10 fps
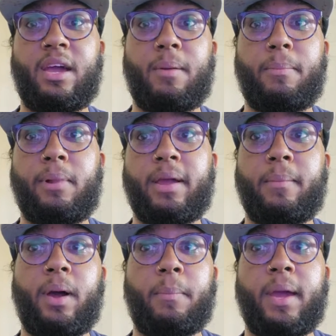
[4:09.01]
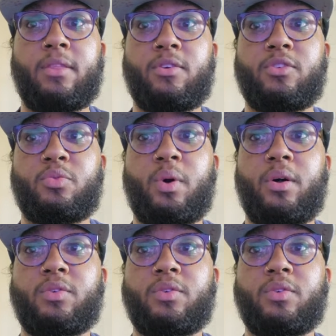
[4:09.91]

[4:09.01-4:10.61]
uh, a panther as well.